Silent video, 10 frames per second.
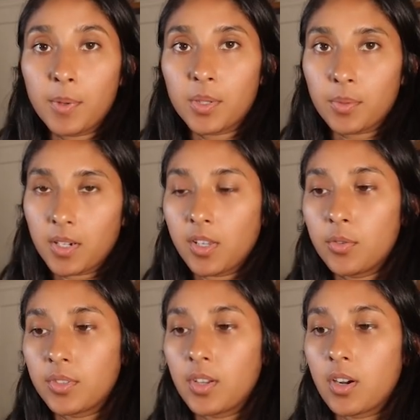because we're going to
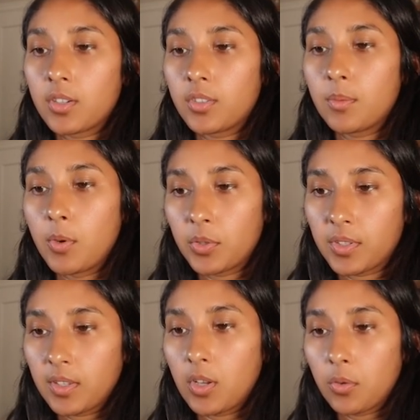use Yarn to
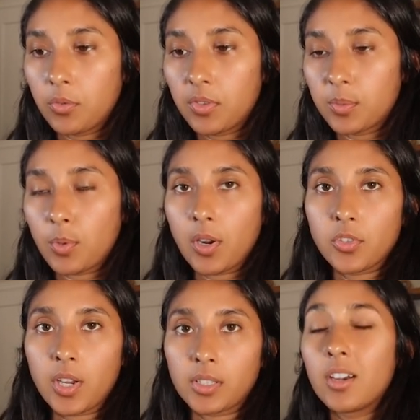mostly go through this project.